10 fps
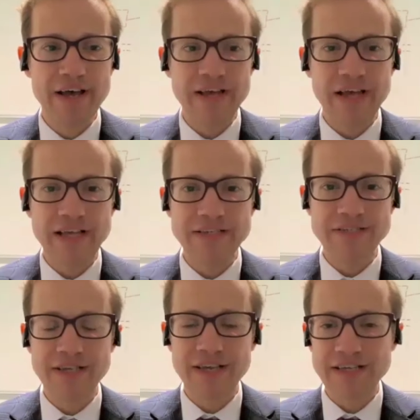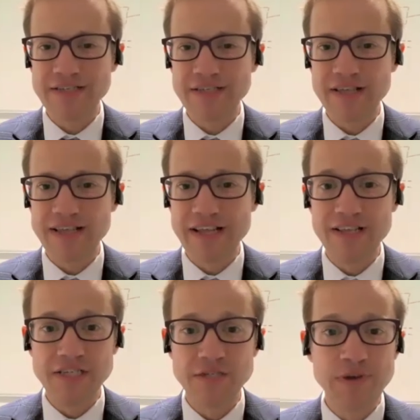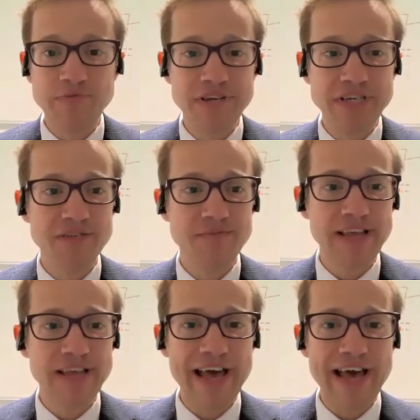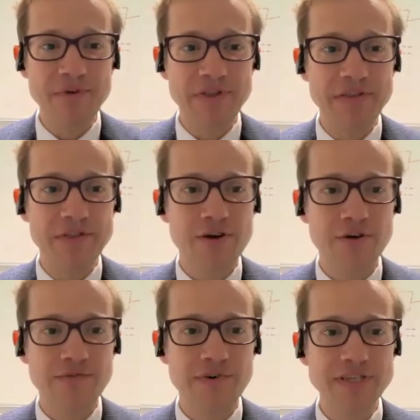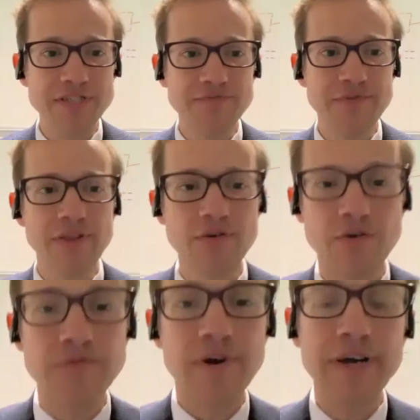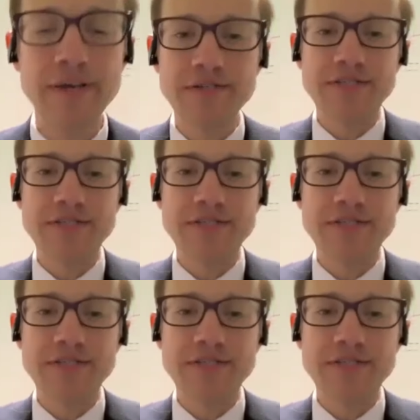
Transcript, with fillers: uh, as as little as we reasonably can within the confines of the law, right?